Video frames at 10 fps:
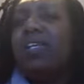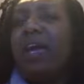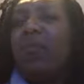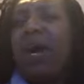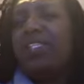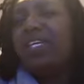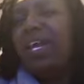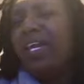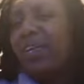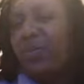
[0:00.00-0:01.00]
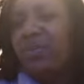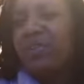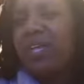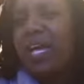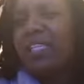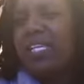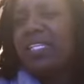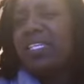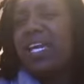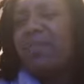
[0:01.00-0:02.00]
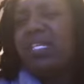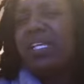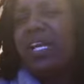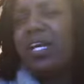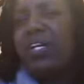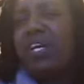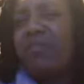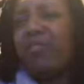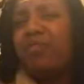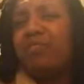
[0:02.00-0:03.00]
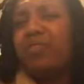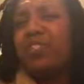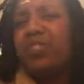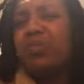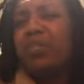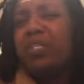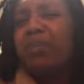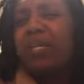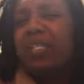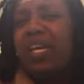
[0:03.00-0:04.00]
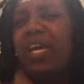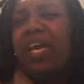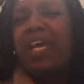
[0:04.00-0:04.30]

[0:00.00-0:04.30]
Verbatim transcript: Like, why is they hating on, I think Tami did like a cover shoot or something like that,